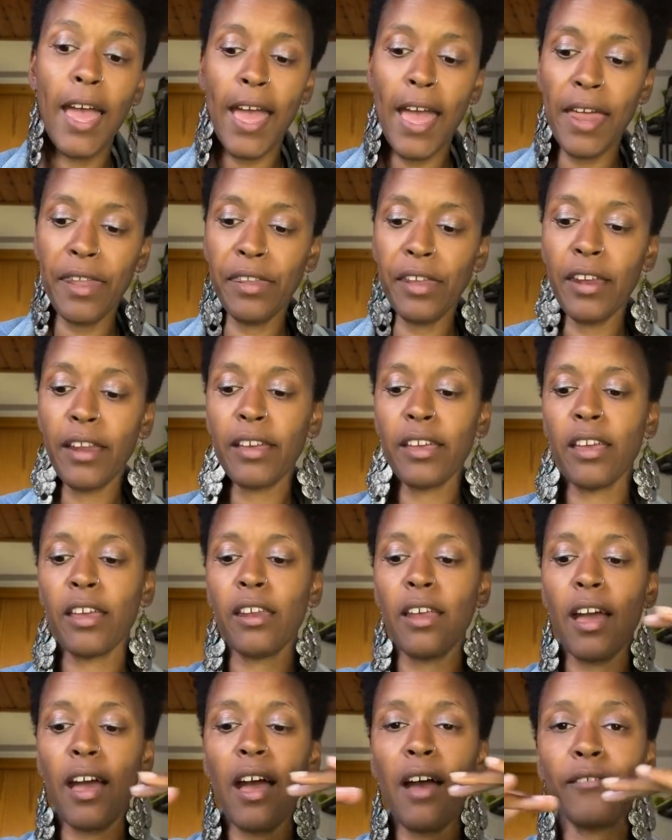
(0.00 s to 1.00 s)
and then I
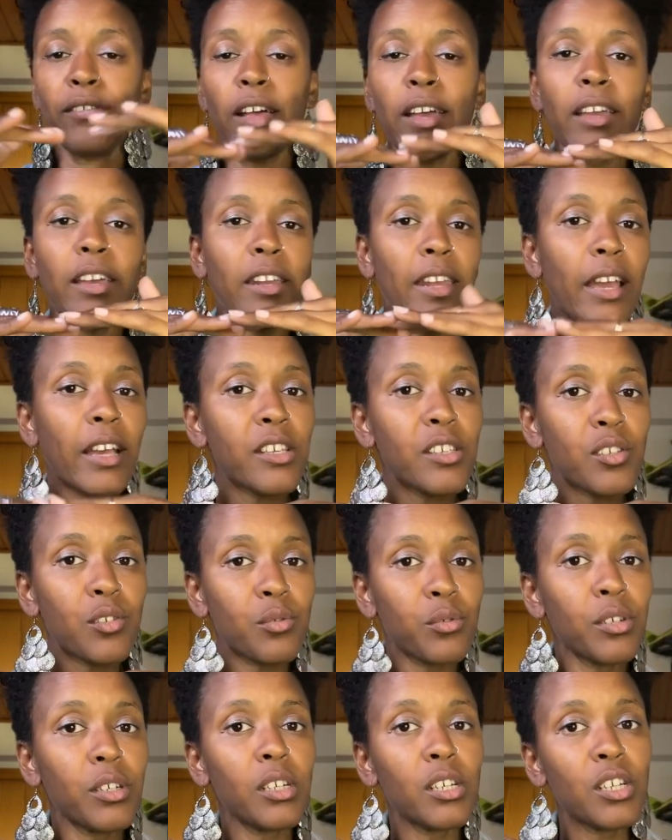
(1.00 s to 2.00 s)
can have like an
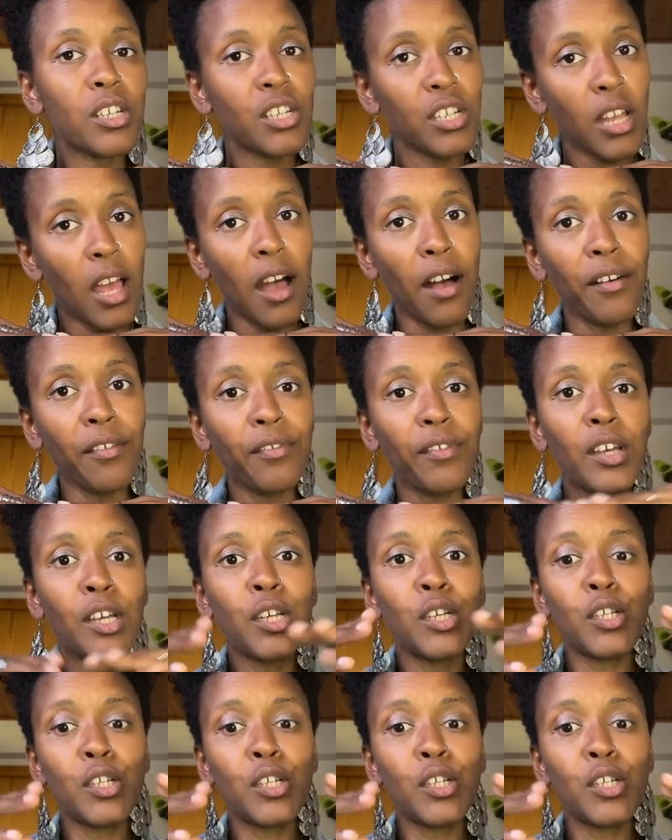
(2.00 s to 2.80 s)
extra shelf